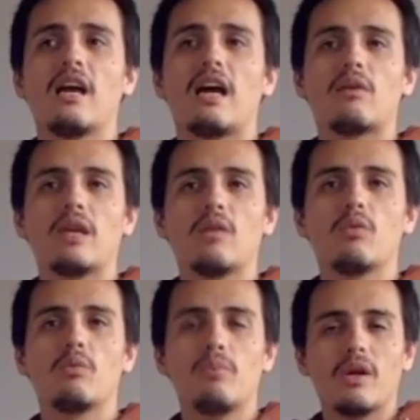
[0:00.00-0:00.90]
and it
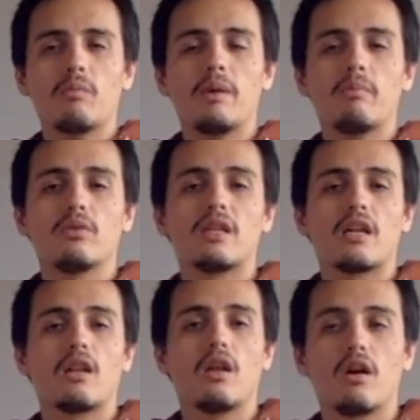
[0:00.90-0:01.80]
would bring people
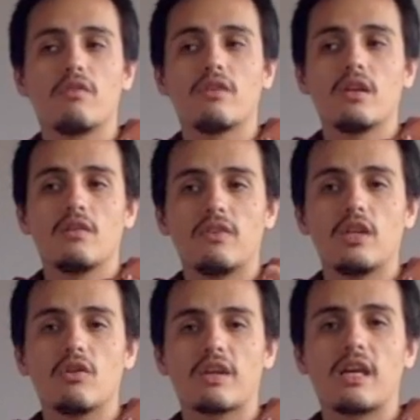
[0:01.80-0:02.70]
that love
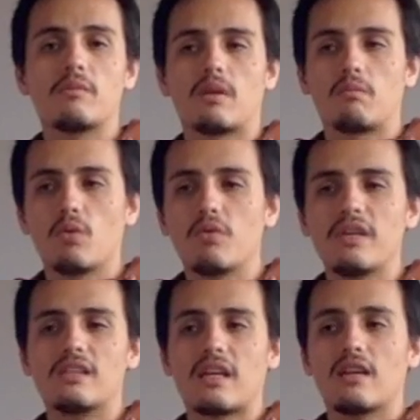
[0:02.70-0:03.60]
video games and
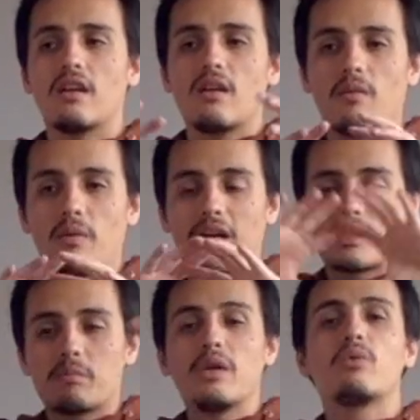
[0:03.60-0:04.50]
movies and
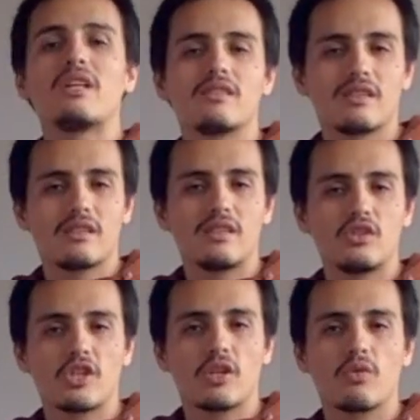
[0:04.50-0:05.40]
experiences in
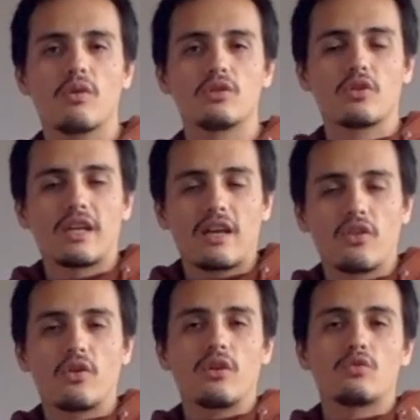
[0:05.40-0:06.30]
general
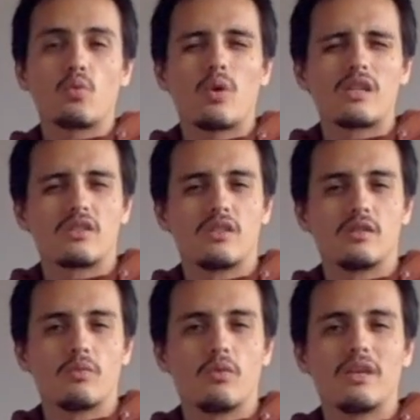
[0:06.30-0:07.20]
together to watch this
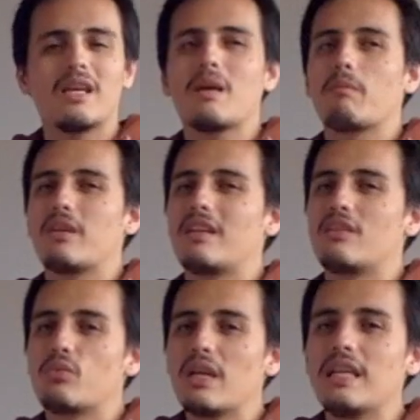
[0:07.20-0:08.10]
movie. But it
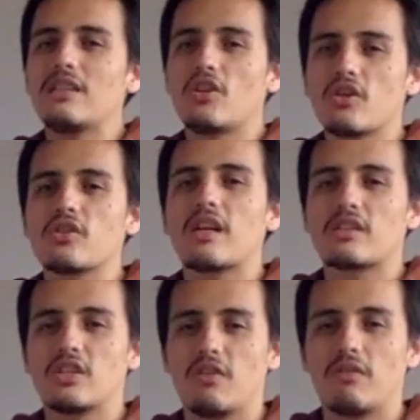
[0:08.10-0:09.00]
really doesn't
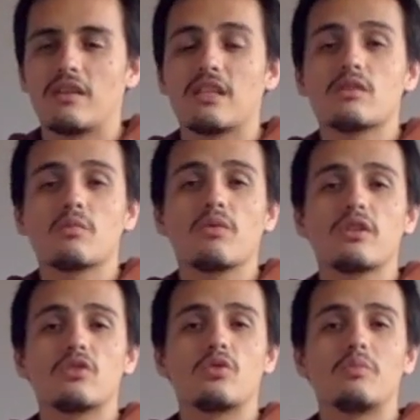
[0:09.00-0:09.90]
achieve that. This movie
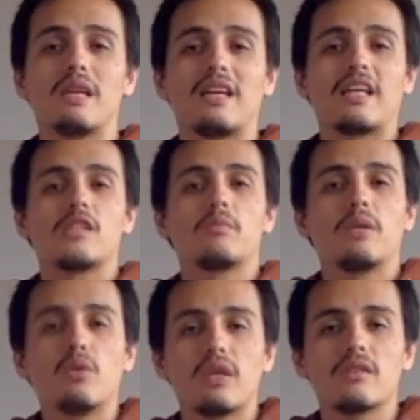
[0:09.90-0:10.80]
should be an
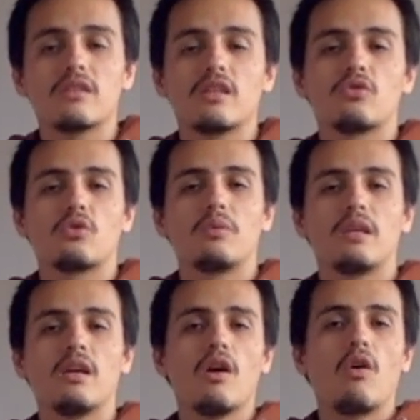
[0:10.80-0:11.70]
experience. It should
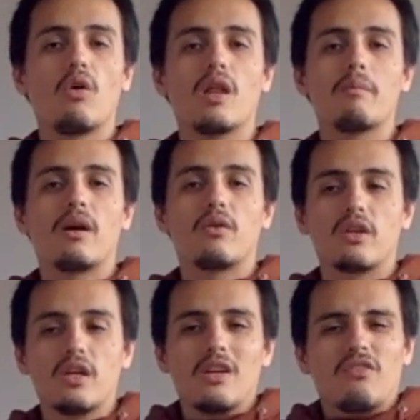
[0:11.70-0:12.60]
be all about
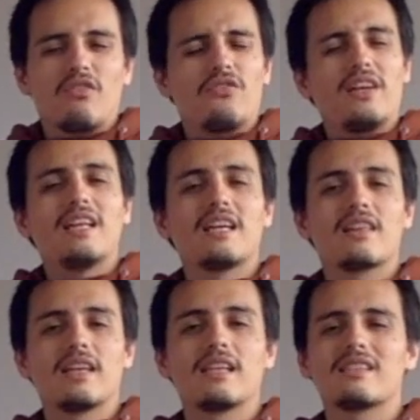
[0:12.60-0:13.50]
feeling
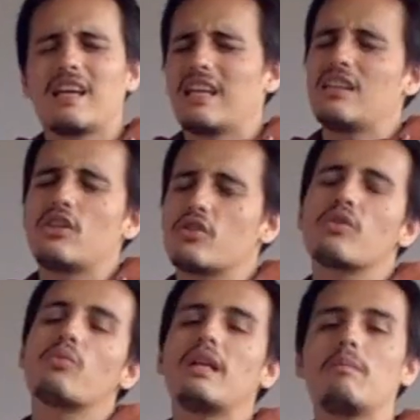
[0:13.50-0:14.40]
things, and it
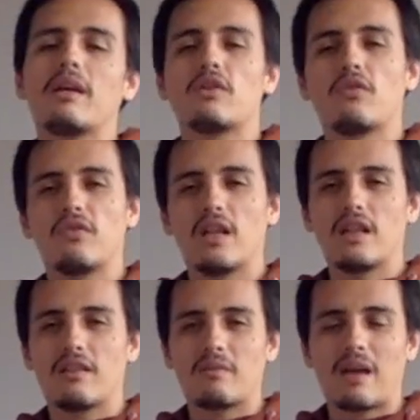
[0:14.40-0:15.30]
doesn't really make you
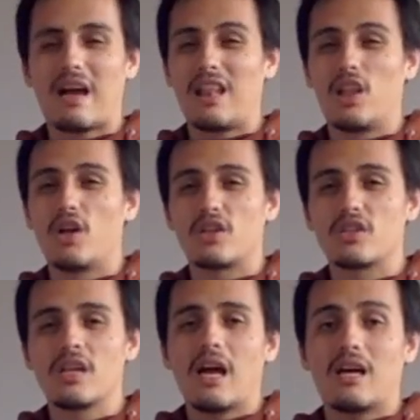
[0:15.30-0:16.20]
feel a
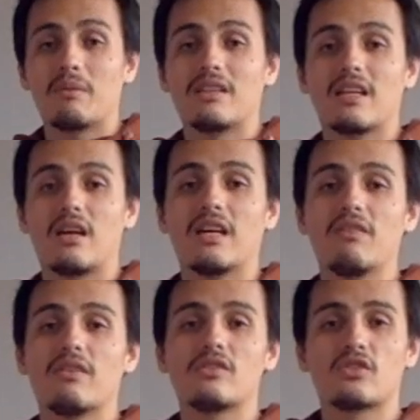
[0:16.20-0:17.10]
lot. I mean, there are
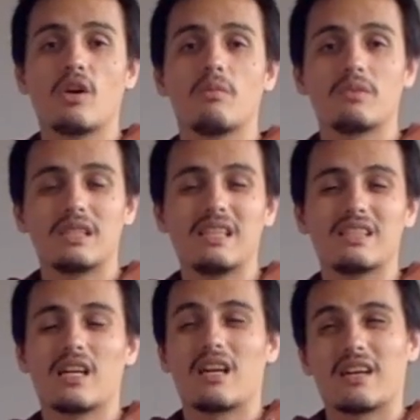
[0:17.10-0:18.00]
even some
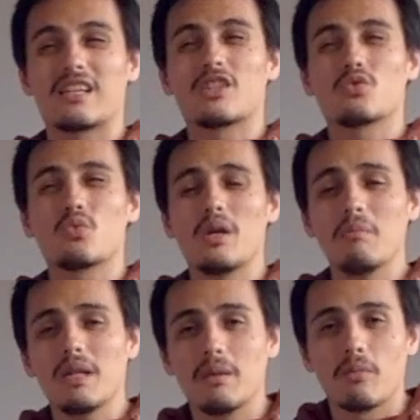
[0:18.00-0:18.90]
scenes that are
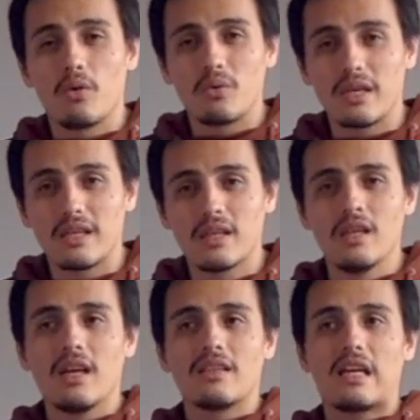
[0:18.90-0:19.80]
extremely boring
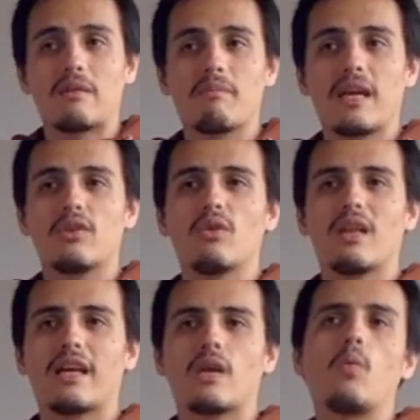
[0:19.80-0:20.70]
that make you
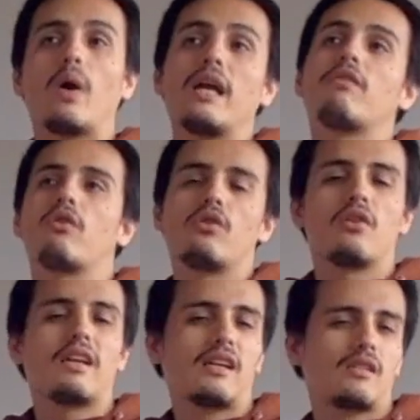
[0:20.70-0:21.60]
like wait for
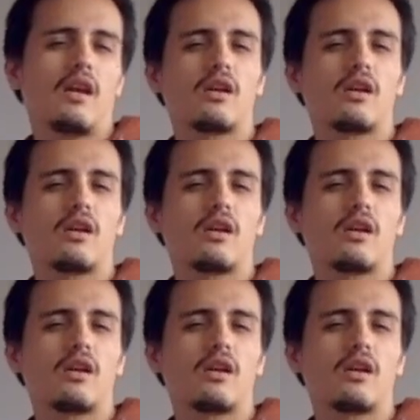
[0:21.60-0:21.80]
the next